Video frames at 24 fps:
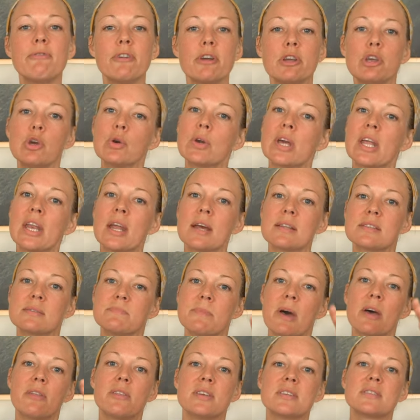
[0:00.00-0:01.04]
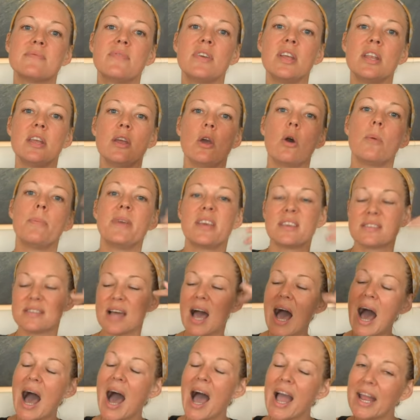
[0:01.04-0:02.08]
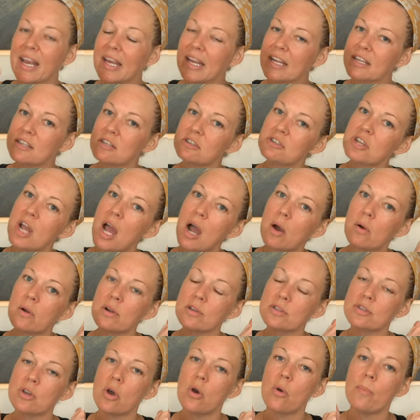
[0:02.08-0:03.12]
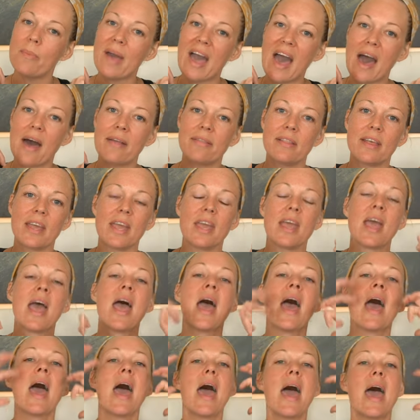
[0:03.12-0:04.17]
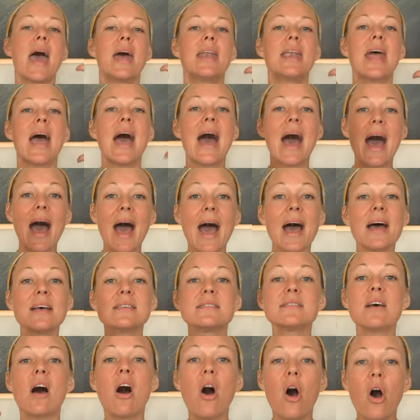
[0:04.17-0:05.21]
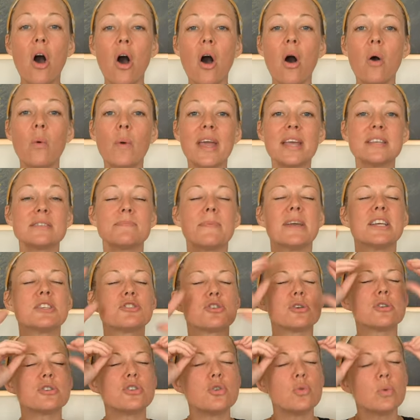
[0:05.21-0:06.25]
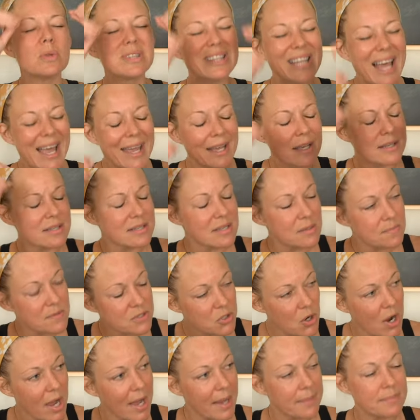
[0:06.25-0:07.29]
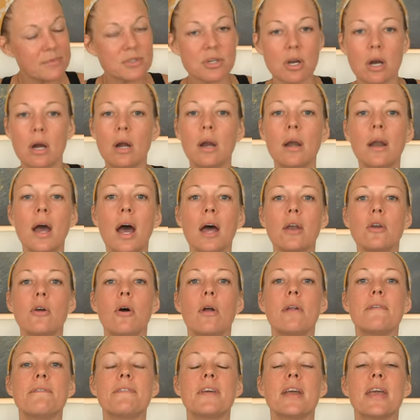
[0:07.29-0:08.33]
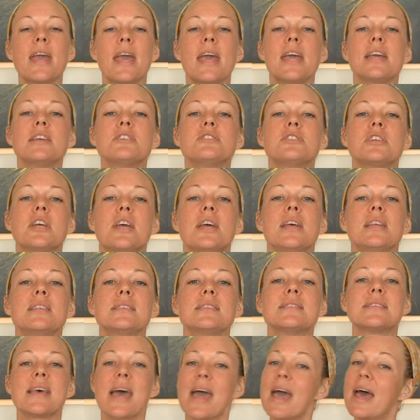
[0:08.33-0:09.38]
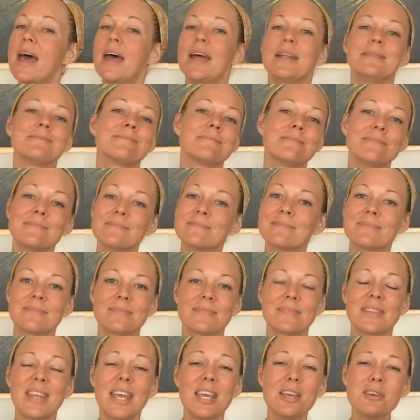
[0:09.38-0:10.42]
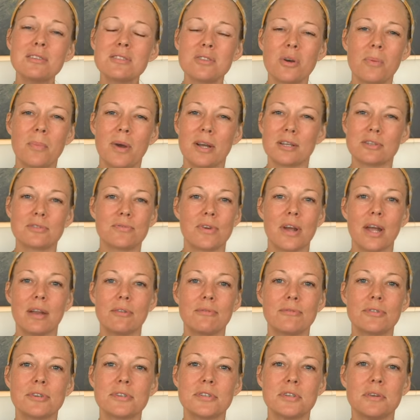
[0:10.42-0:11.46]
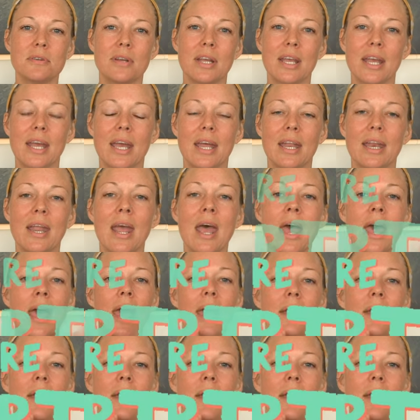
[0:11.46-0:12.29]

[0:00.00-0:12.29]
you cannot smell this video because I need to shower so badly. And as always, make sure to like, subscribe, turn on notifications. And thank you so much, friend, for tuning in. And